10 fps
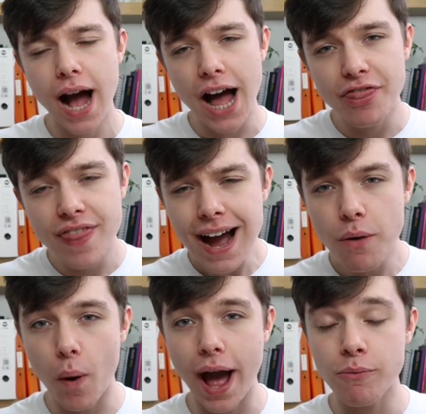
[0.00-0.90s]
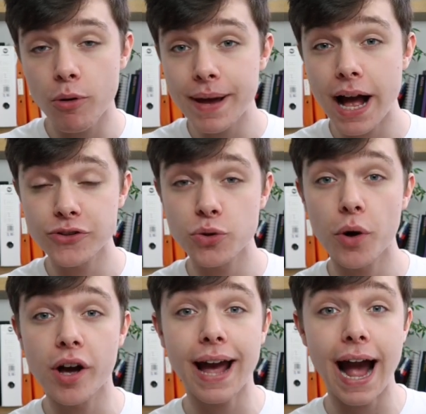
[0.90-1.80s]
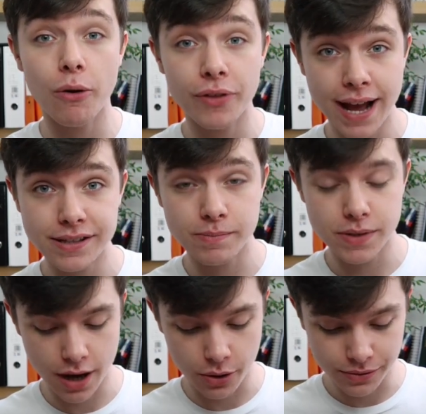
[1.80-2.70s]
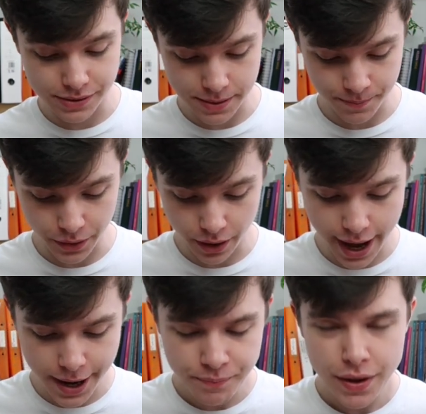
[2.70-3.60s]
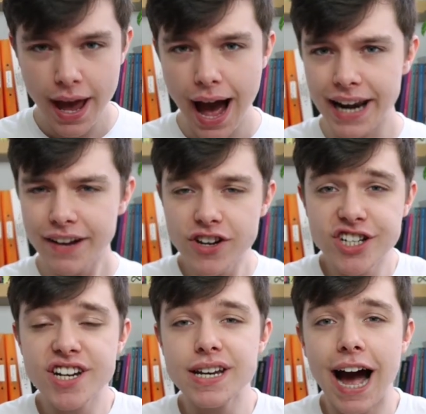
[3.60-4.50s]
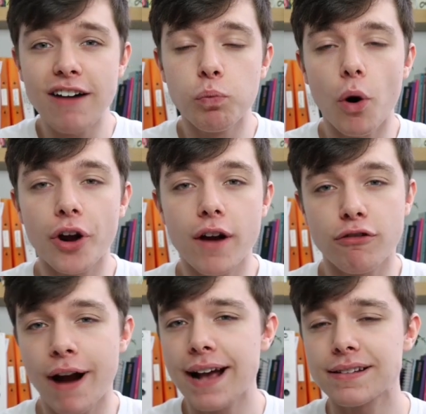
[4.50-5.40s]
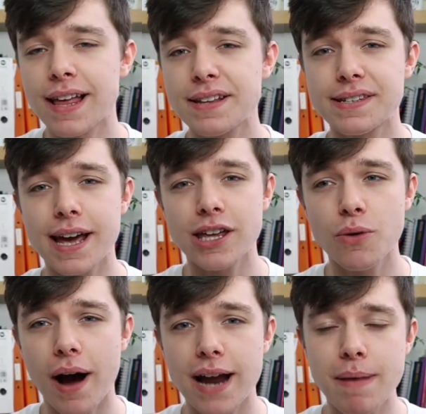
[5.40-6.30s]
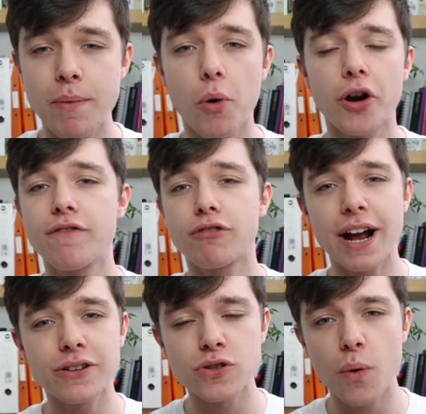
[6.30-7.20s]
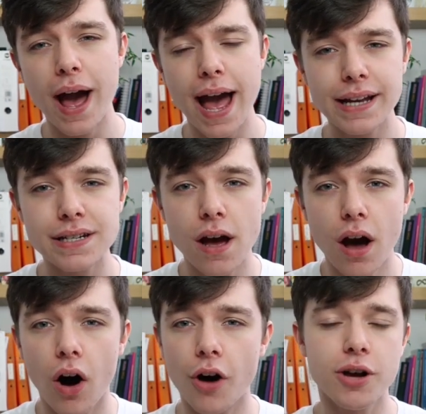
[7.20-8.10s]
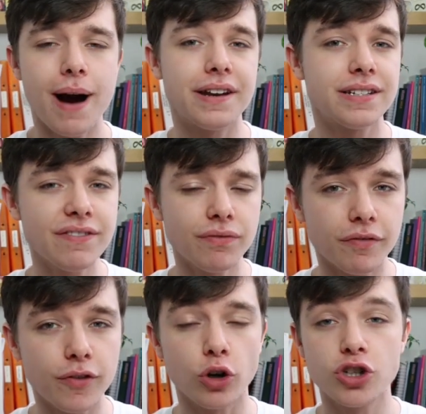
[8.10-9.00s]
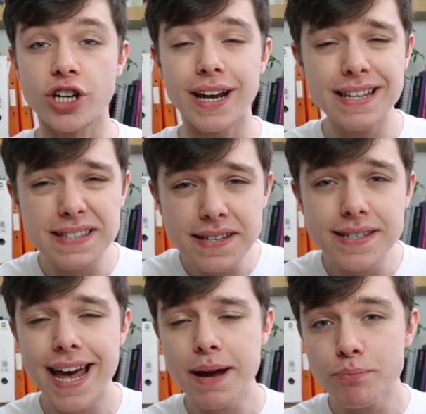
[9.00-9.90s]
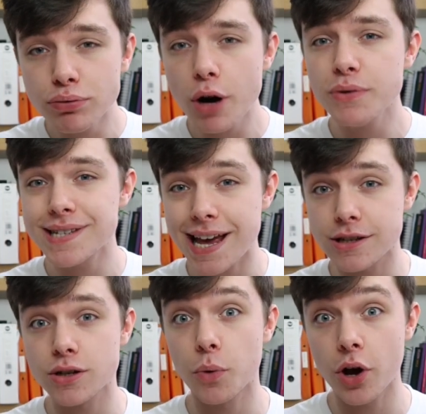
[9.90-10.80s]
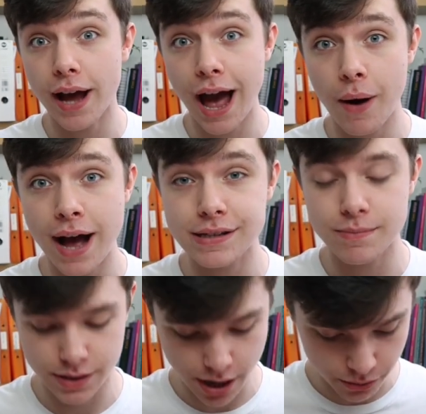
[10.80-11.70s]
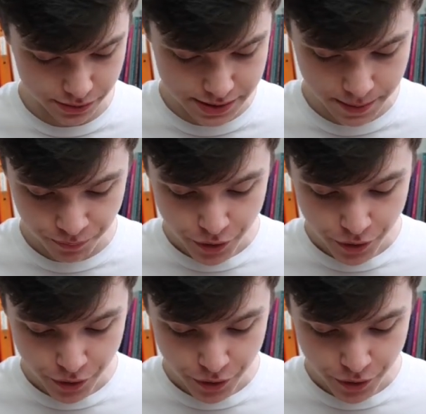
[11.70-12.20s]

And that way we'll be able to work out the asymptotes, okay? And if you didn't have 1 over x, let's say you had maybe 1 over x squared, or you had a different function, it's the same process to work out asymptotes.